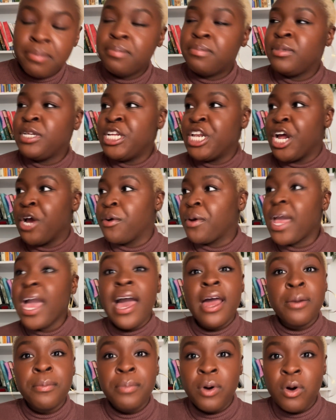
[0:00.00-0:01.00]
you know,
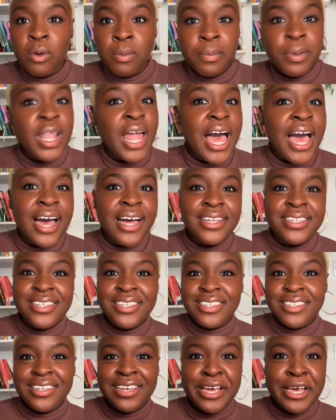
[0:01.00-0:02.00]
catapult
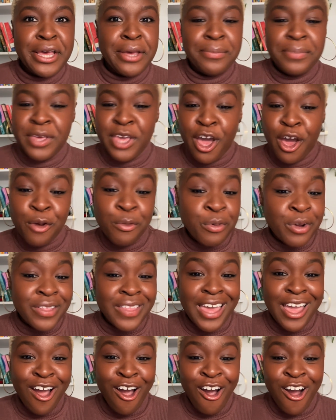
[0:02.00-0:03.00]
blast beyond where
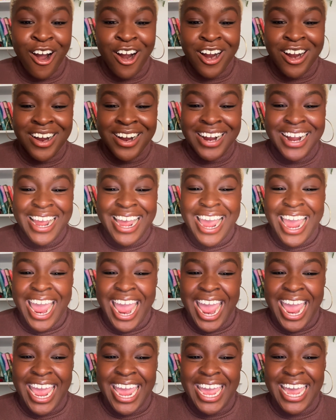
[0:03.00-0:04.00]
they are,
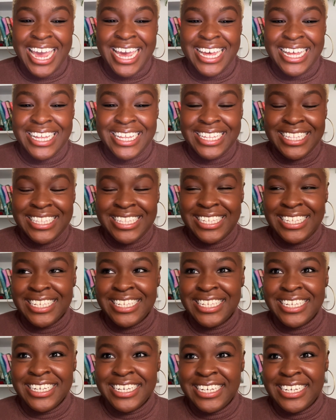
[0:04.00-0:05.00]
and
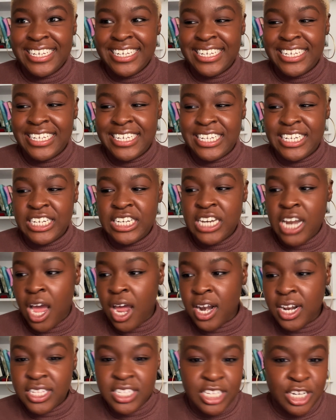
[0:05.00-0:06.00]

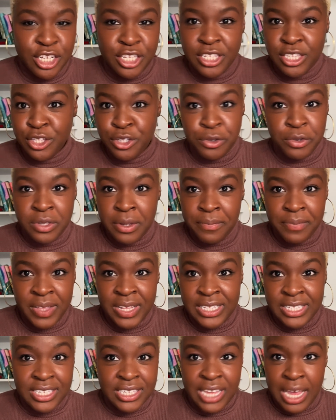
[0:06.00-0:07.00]
Nana's going to do
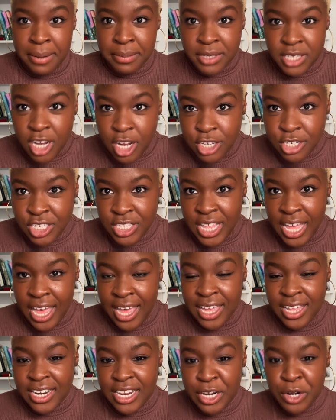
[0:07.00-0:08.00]
something to sabotage
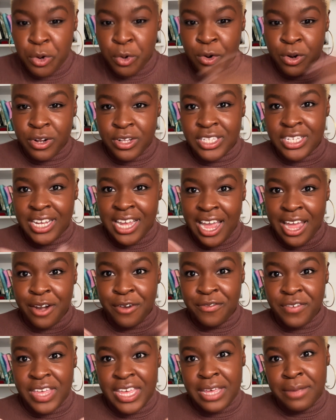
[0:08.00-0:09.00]
that in order to kind
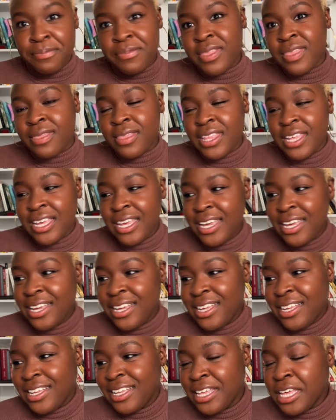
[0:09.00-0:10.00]
of keep
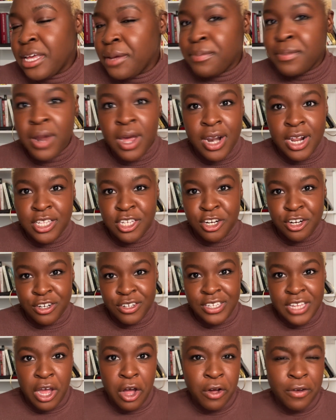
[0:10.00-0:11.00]
Nana to
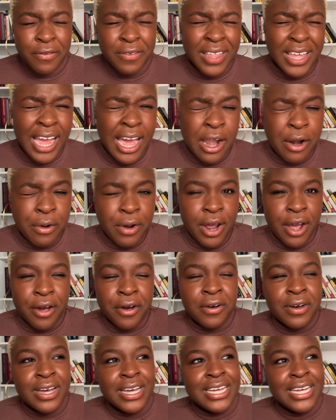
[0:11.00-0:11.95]
herself? Like, I don't know.